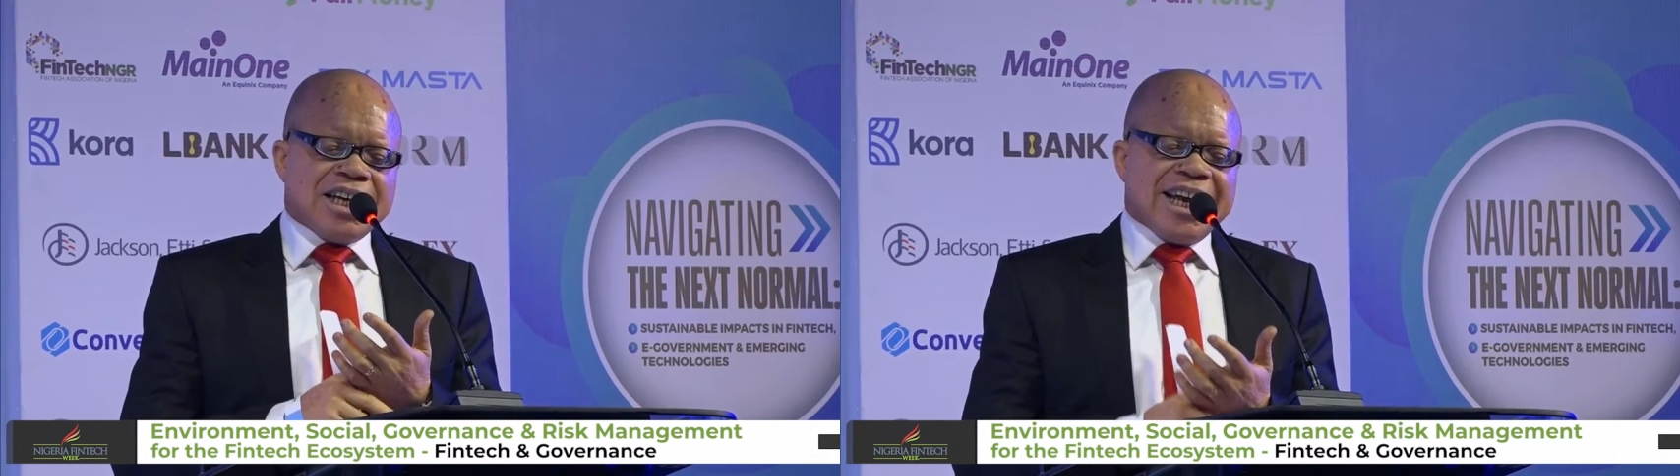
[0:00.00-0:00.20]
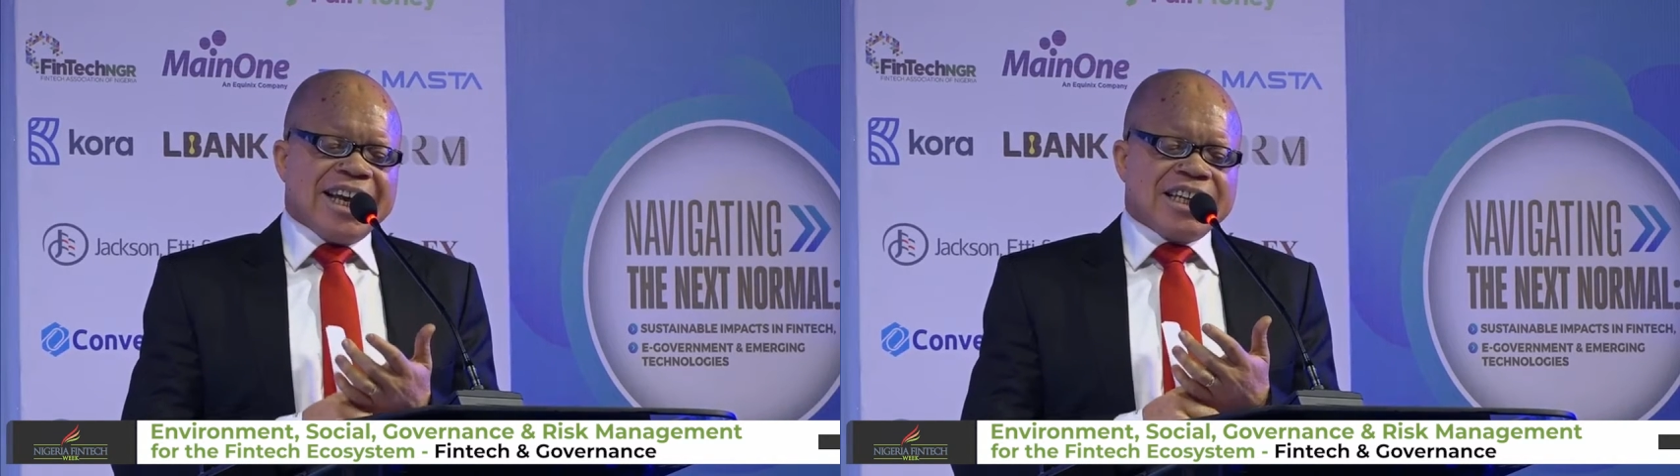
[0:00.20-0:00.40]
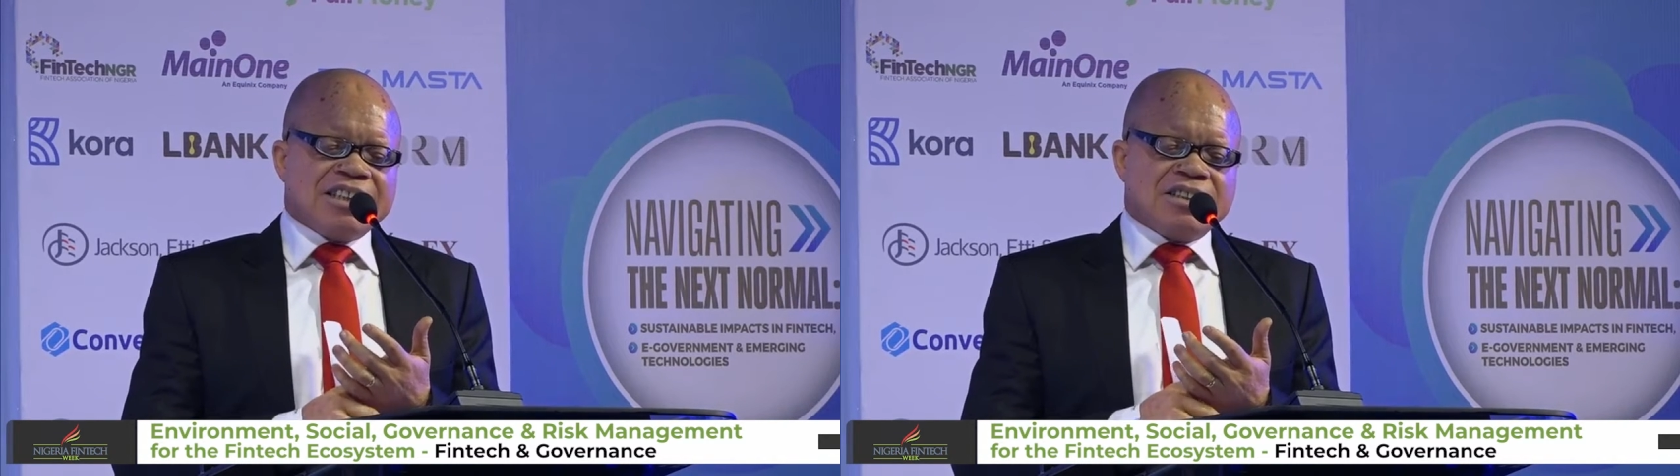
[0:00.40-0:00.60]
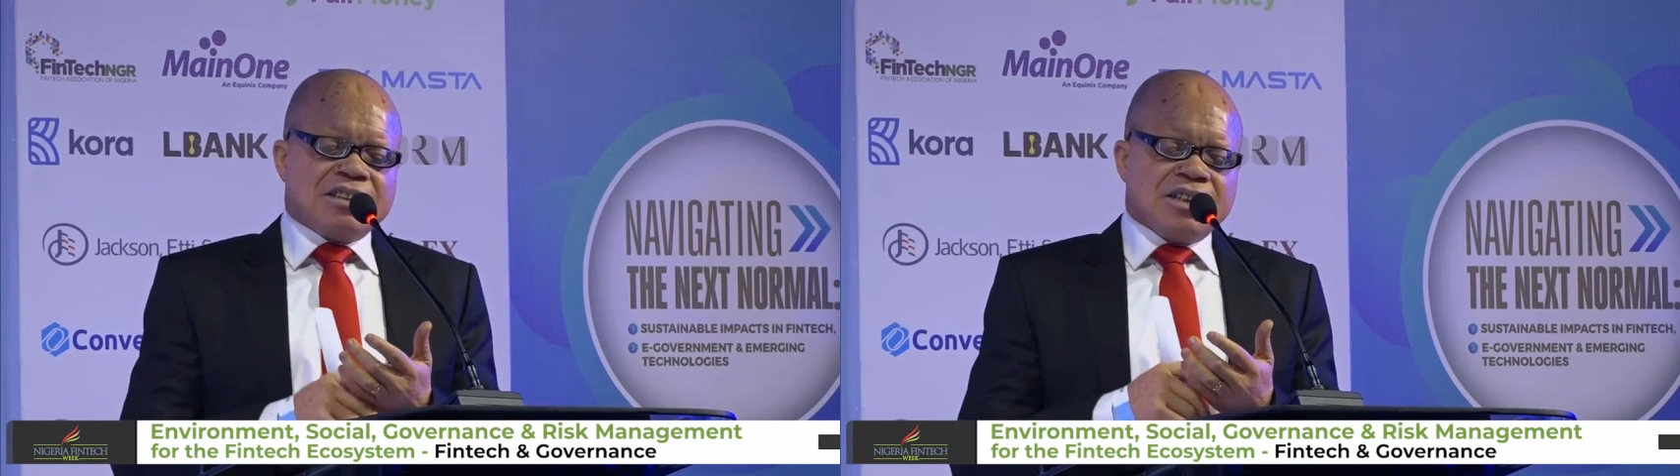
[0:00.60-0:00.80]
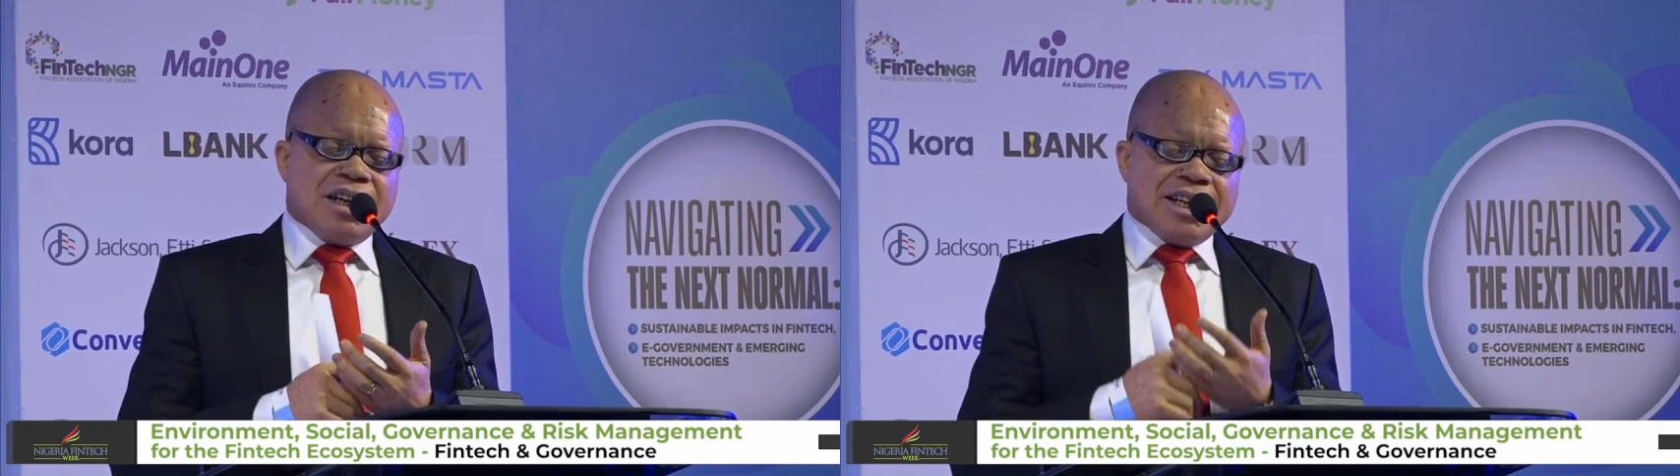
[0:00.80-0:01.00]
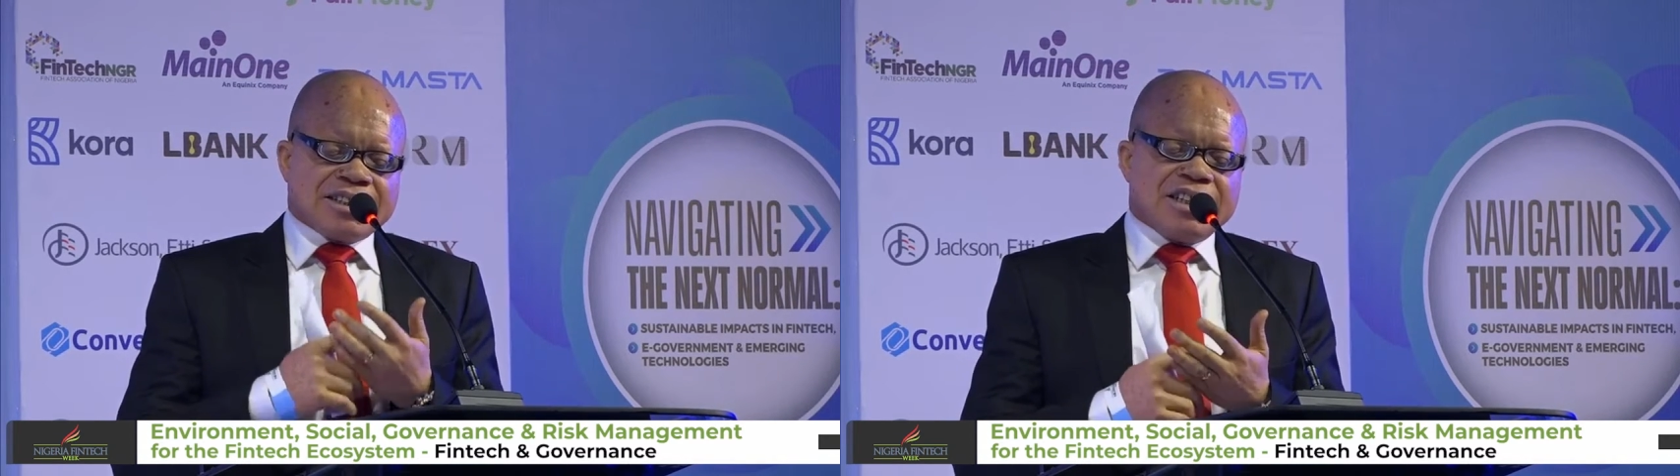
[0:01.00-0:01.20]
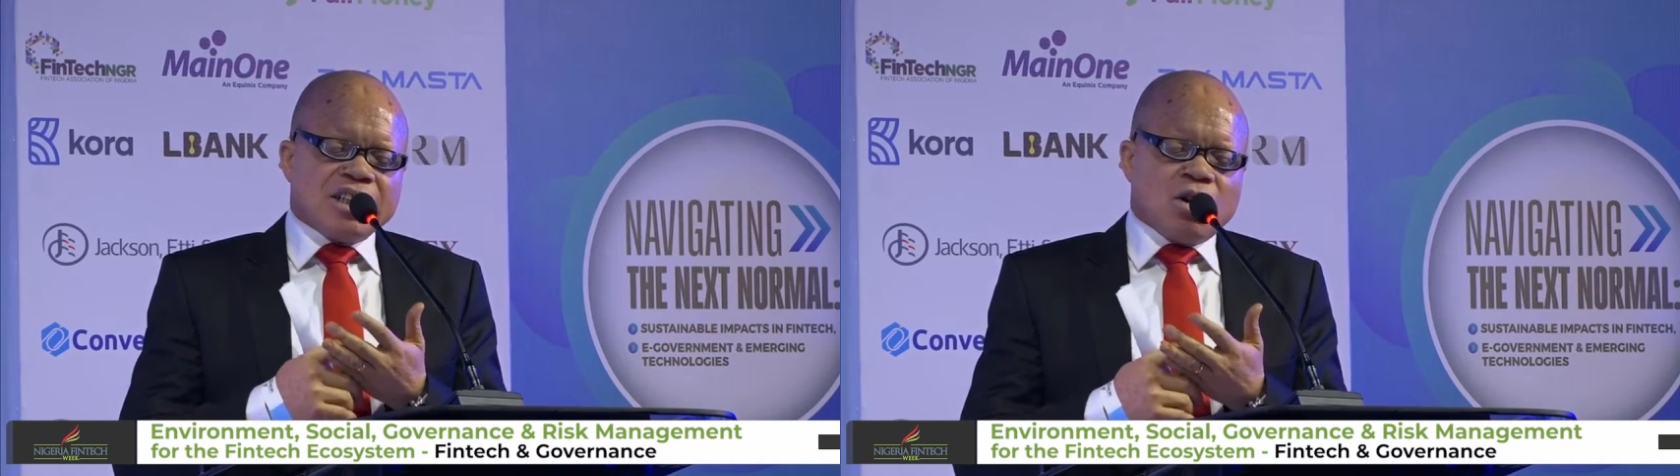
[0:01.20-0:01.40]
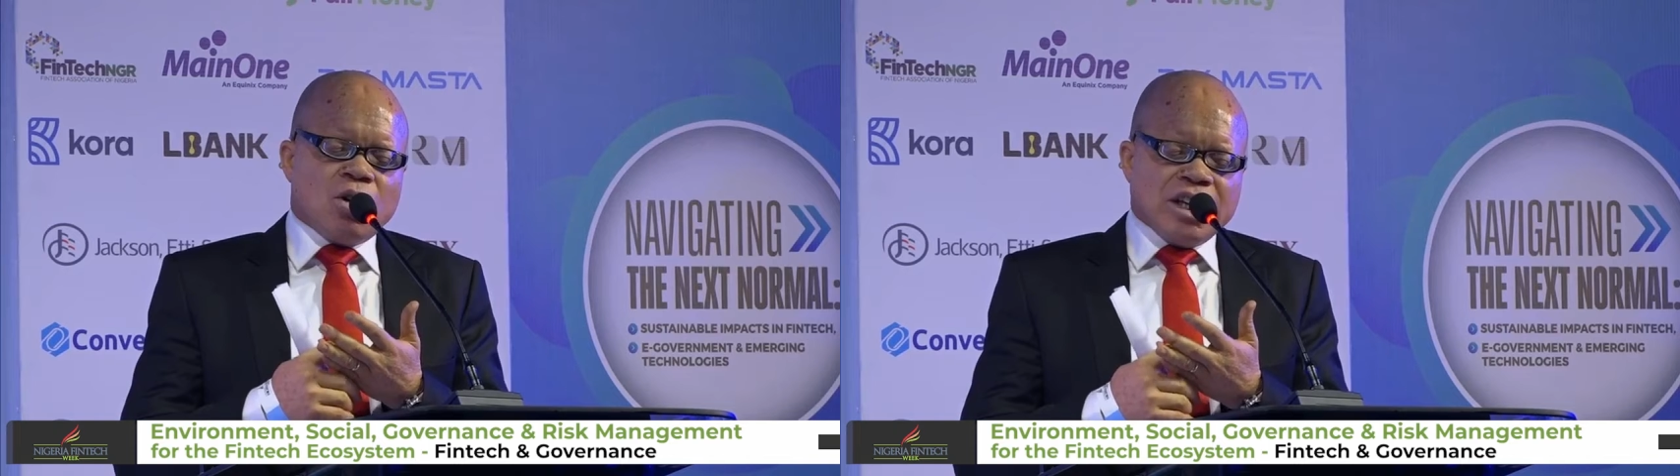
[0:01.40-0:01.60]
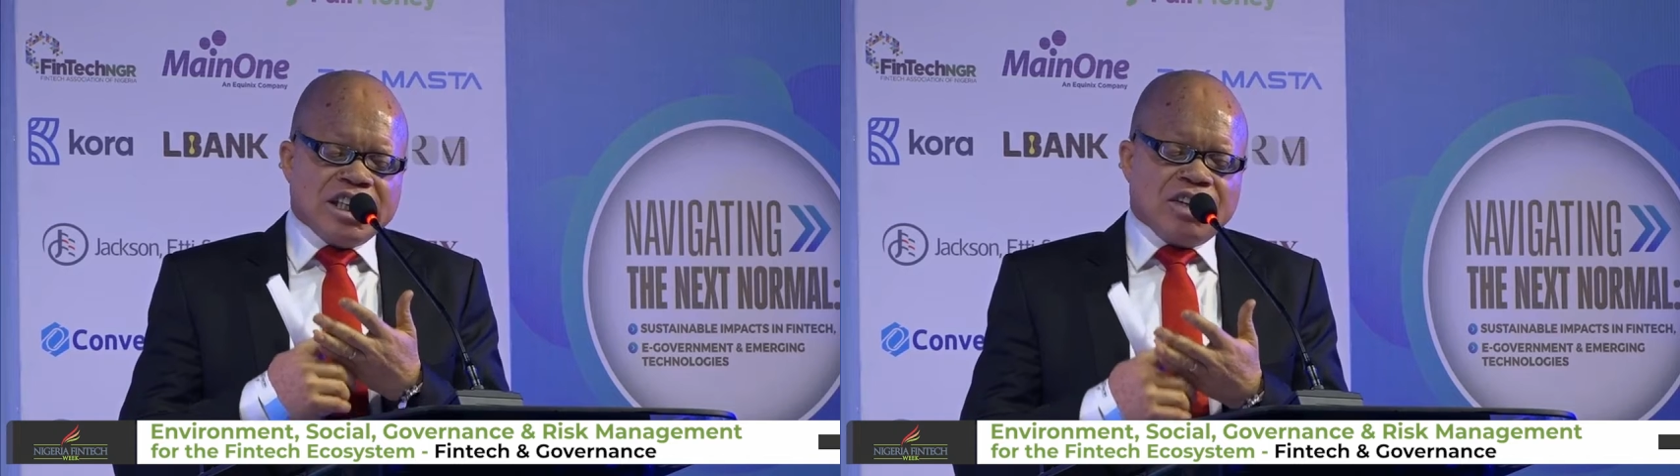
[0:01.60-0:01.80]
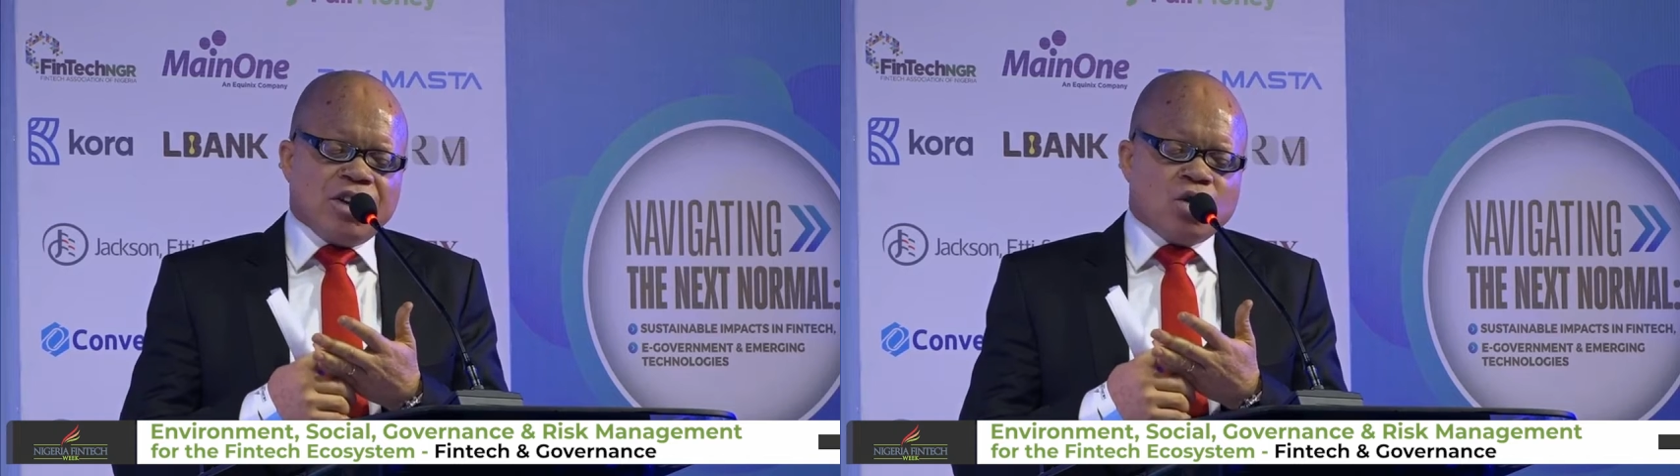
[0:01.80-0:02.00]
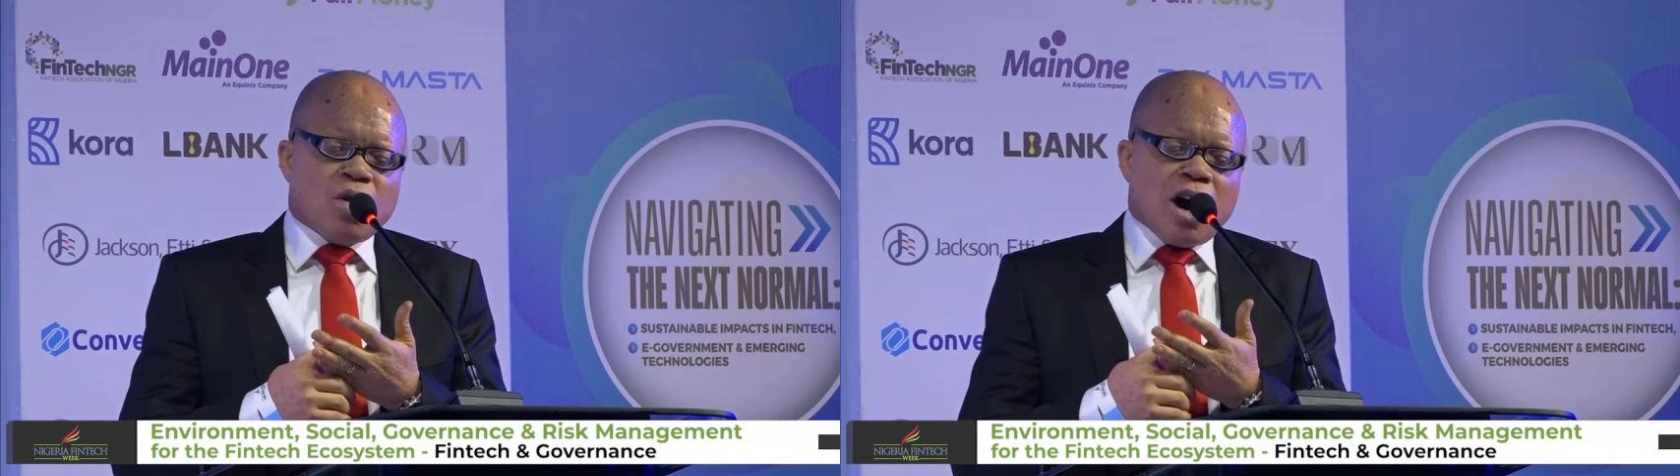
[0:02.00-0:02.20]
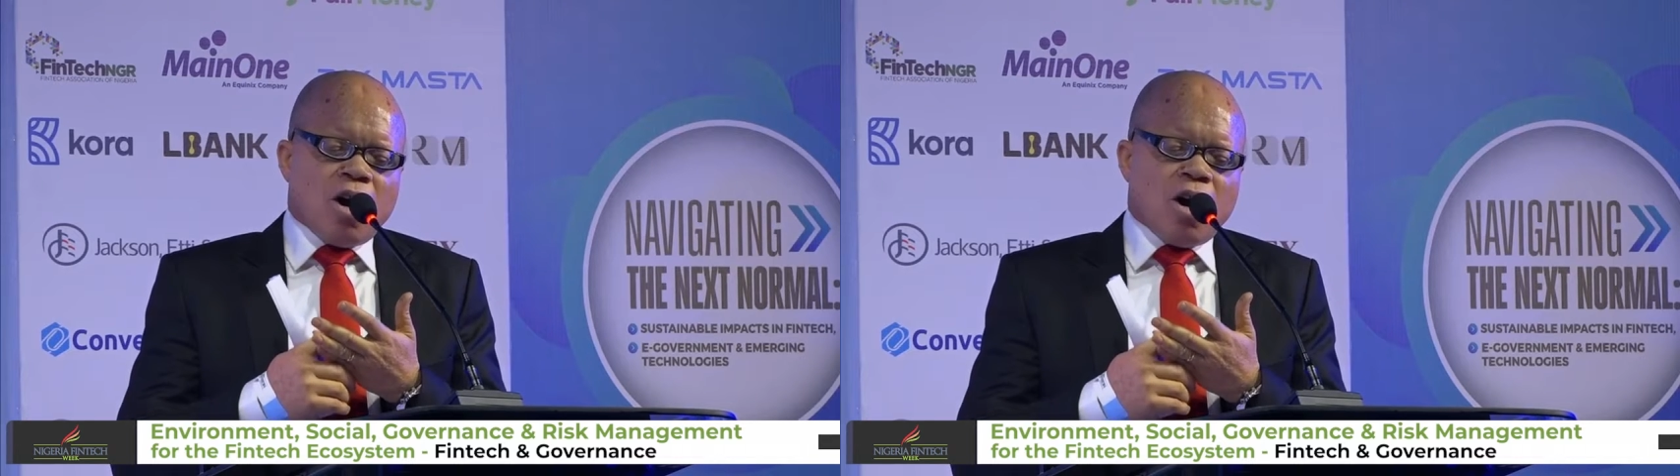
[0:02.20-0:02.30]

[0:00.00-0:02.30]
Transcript: in a single individual